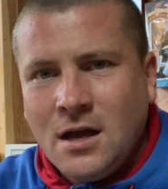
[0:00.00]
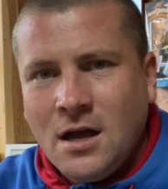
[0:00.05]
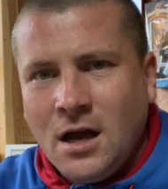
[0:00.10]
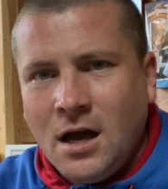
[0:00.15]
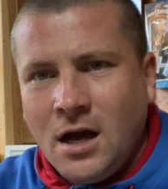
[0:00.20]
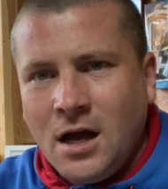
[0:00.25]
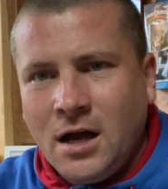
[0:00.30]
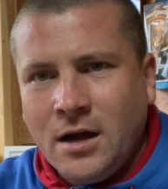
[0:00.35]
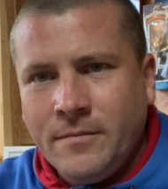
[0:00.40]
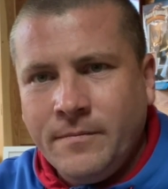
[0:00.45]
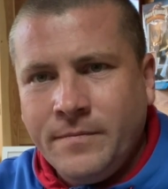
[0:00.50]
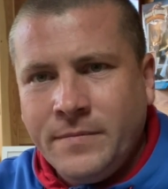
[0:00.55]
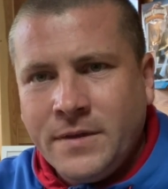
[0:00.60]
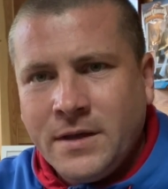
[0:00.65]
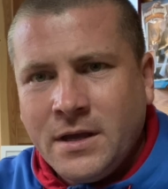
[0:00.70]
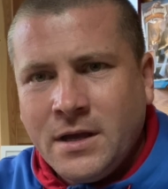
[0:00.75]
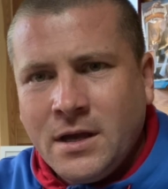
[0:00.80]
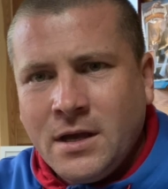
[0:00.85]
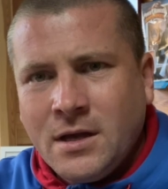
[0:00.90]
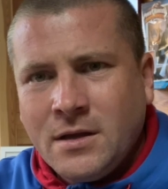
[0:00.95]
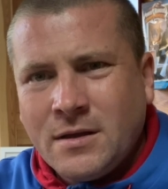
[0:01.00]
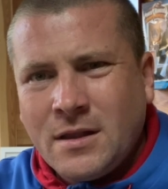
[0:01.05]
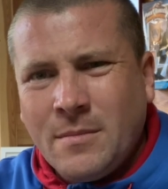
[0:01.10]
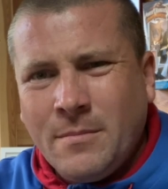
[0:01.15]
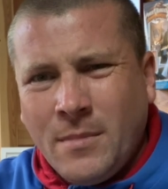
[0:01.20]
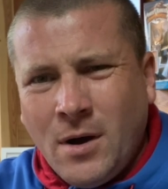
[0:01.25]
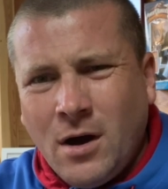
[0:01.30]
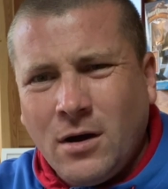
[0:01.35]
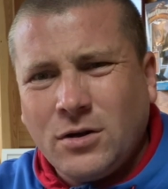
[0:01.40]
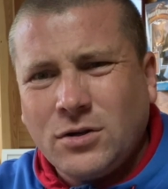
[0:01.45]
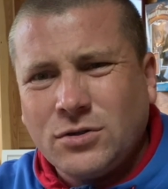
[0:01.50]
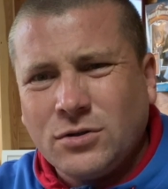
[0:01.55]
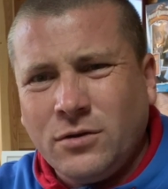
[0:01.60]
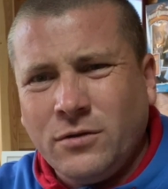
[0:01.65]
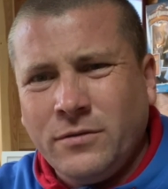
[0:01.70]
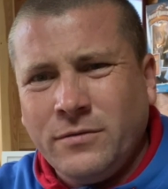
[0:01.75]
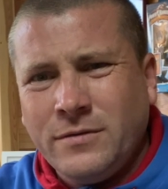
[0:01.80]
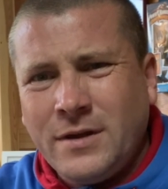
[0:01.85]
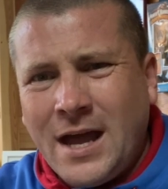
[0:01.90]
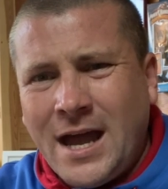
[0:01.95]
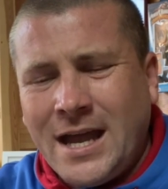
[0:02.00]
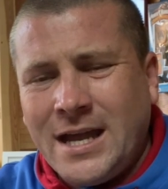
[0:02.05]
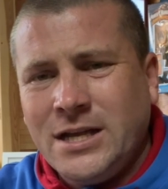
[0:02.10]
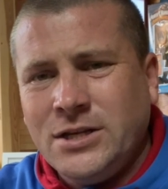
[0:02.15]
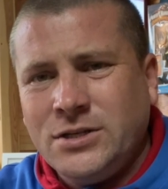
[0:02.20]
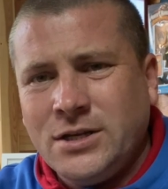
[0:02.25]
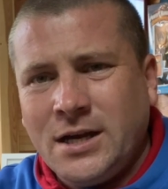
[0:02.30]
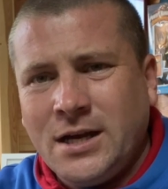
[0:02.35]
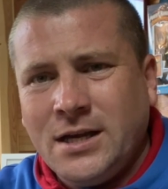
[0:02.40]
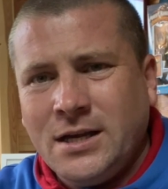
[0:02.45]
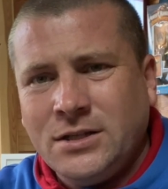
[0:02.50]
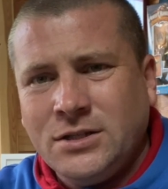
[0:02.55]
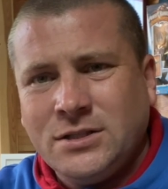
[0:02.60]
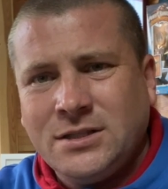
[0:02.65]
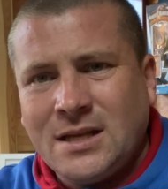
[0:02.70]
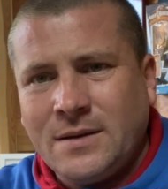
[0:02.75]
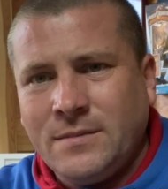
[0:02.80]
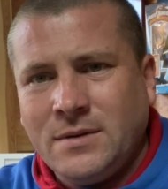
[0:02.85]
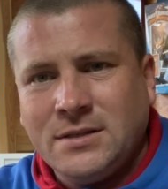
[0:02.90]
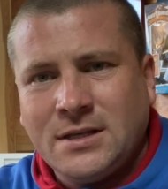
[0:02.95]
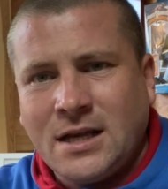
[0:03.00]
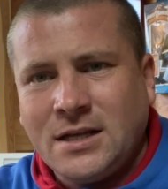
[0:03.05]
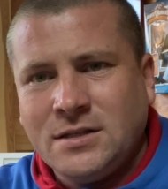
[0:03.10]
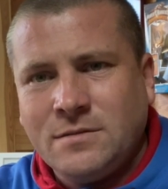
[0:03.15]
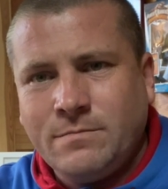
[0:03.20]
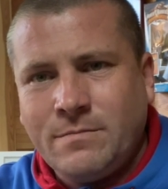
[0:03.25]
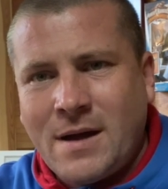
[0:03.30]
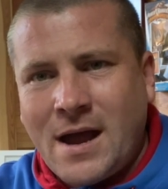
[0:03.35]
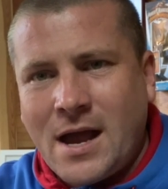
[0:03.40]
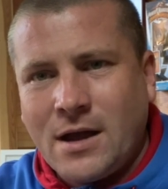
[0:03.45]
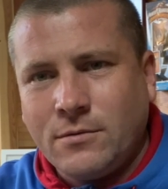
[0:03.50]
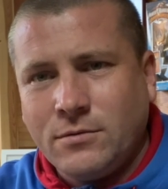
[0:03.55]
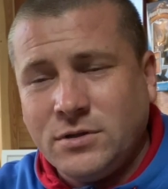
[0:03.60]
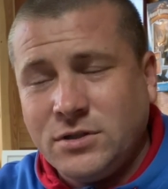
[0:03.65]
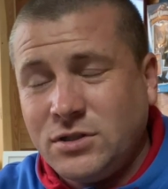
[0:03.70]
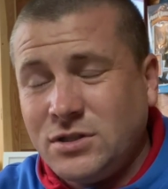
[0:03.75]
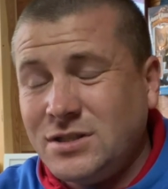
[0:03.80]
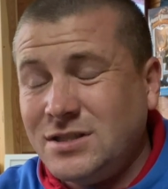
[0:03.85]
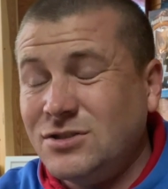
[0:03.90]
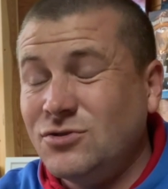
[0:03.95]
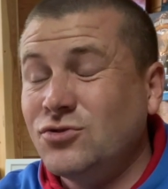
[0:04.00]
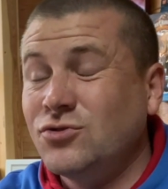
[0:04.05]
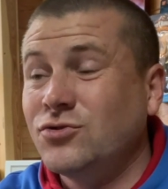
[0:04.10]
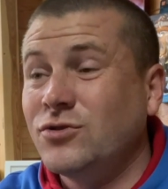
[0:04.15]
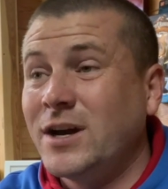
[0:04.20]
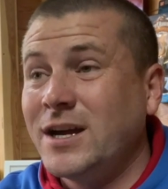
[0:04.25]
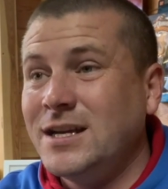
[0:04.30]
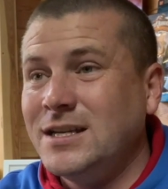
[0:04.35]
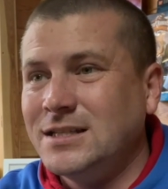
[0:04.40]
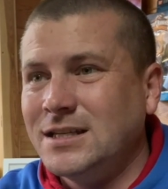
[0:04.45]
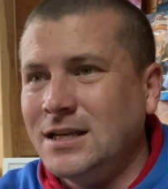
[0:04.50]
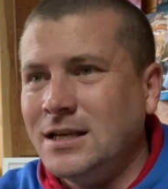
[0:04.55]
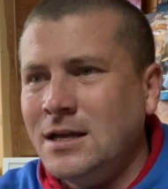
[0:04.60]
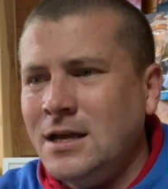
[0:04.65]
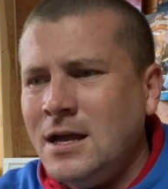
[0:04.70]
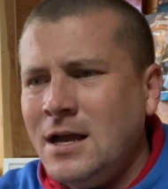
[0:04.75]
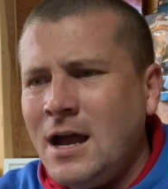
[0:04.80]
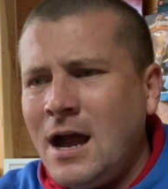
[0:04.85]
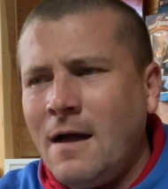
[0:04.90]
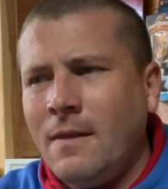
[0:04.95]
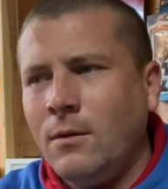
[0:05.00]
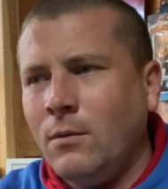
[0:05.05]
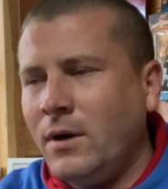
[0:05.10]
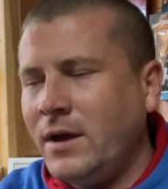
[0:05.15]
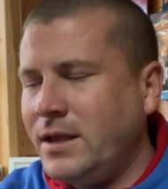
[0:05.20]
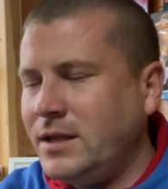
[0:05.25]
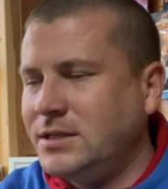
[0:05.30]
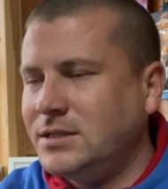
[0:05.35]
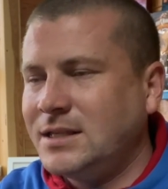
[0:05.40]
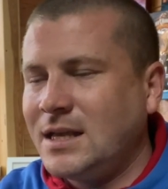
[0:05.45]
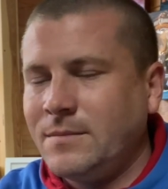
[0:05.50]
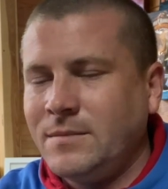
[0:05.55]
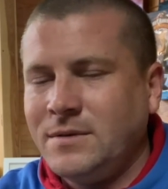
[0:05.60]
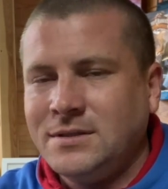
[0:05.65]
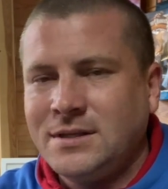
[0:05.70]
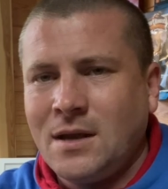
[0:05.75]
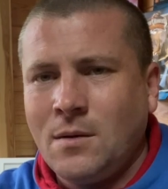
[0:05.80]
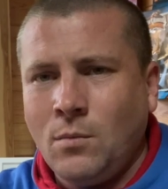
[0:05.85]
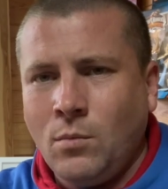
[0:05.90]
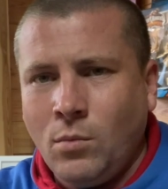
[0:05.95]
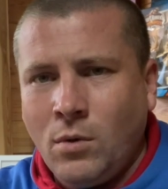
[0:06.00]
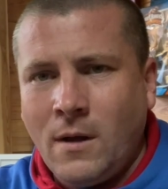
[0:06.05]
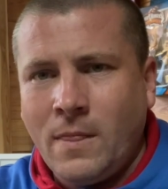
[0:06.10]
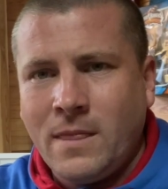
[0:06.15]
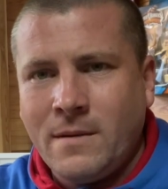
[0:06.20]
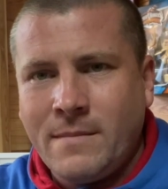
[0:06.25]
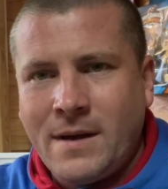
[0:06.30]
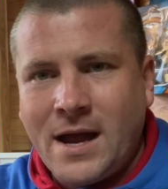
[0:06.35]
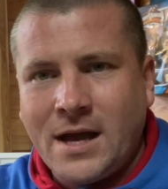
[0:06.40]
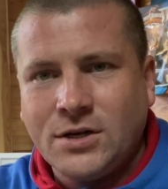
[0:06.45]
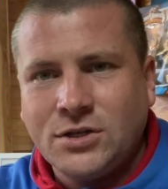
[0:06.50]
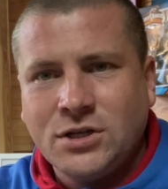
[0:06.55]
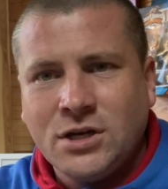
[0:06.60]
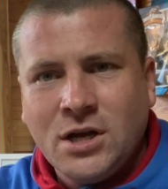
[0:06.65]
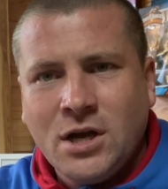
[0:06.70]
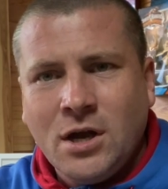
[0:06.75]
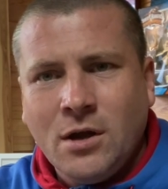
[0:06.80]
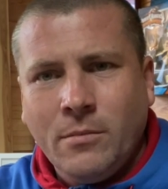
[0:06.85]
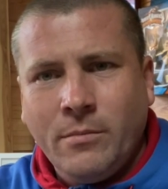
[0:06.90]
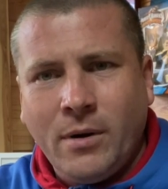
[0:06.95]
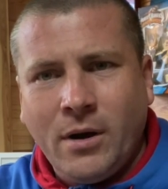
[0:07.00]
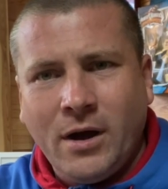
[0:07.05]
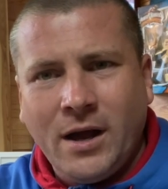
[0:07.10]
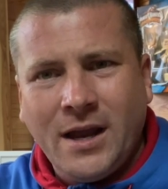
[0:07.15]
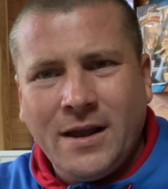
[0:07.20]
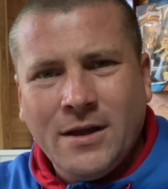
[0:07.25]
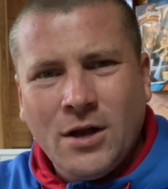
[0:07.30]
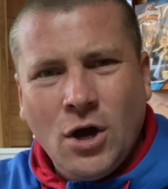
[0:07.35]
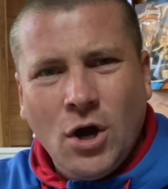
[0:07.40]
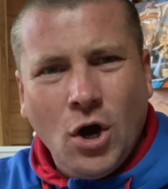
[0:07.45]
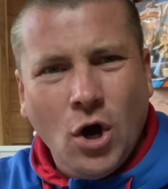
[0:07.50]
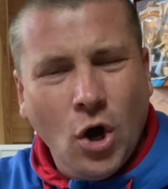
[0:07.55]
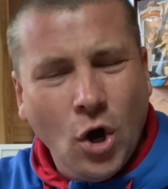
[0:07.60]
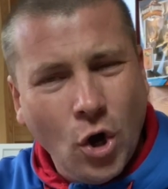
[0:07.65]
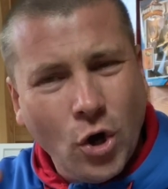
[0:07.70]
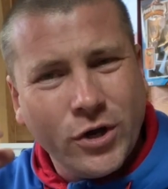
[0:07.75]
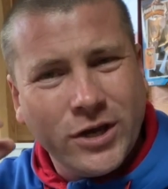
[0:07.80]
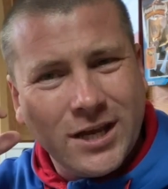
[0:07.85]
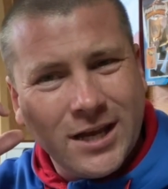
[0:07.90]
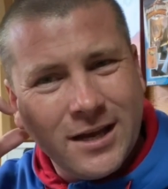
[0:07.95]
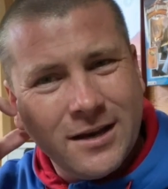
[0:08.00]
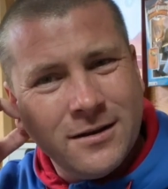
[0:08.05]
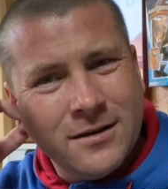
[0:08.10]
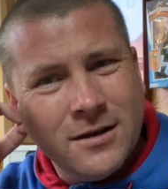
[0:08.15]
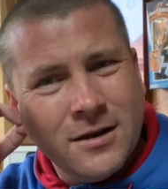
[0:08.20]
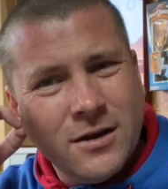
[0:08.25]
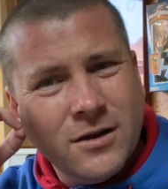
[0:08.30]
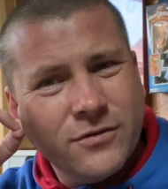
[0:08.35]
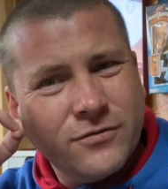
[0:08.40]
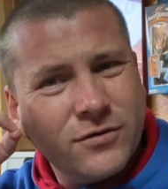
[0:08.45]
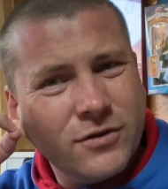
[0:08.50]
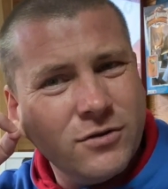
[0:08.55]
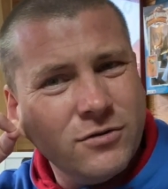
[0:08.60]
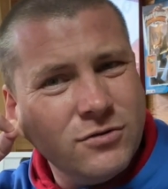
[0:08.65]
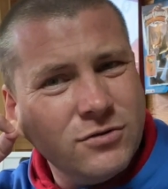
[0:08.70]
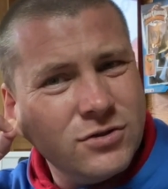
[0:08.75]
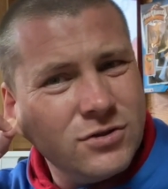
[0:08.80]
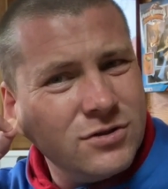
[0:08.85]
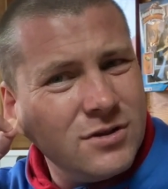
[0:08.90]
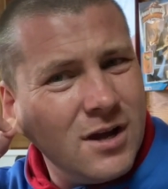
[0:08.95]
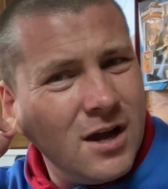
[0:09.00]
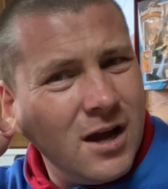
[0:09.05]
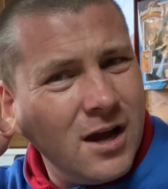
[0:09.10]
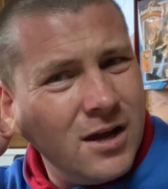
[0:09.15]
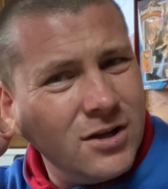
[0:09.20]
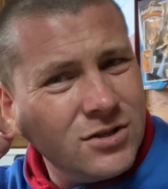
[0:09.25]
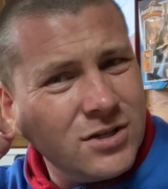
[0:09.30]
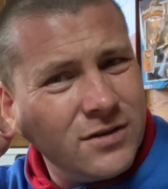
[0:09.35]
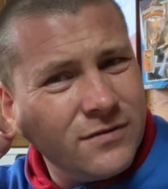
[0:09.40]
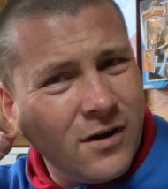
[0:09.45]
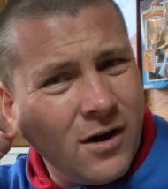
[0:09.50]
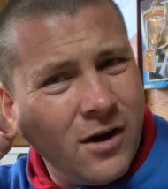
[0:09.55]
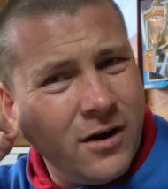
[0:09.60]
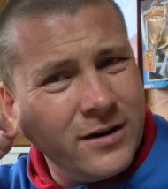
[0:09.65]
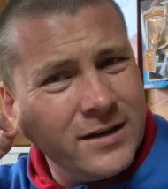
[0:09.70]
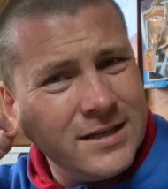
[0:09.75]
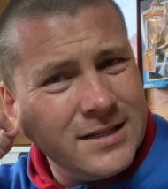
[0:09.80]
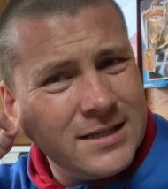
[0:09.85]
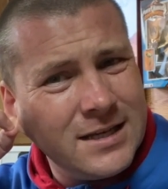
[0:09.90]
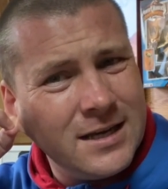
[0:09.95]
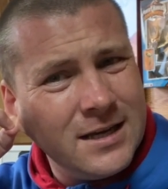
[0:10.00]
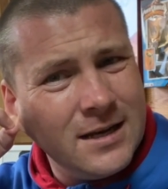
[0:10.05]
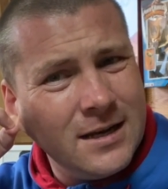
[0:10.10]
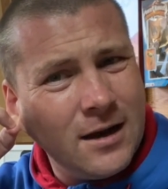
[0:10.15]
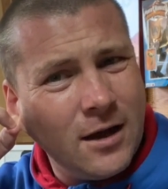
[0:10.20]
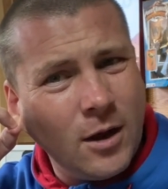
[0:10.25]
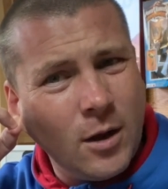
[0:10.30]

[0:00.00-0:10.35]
The marks on AJ and Sami Zayn's back was crazy. And the way Sami Zayn won the match by hooking through Jeff Hardy's earlobe.